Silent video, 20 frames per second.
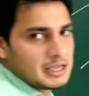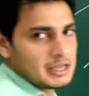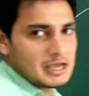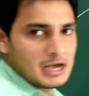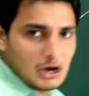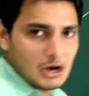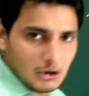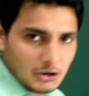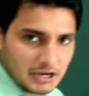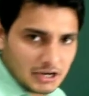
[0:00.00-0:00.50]

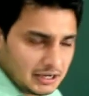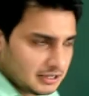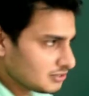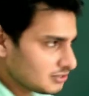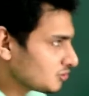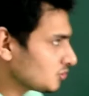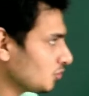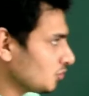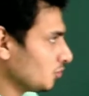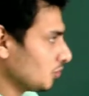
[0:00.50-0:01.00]
Okay,
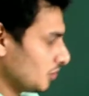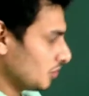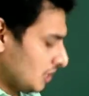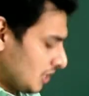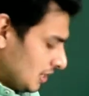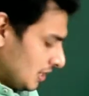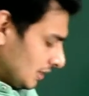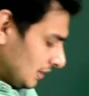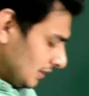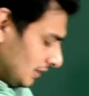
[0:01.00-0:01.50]
so
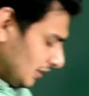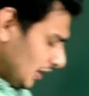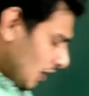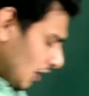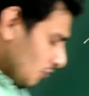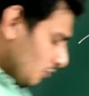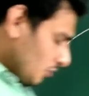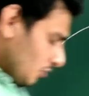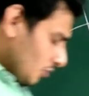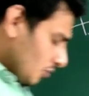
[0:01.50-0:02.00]

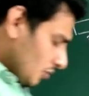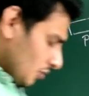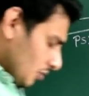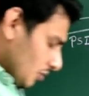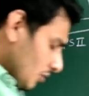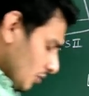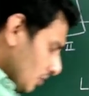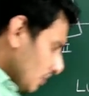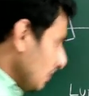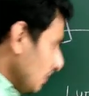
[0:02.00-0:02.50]
now
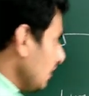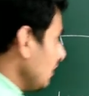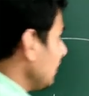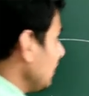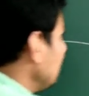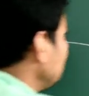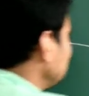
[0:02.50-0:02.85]
in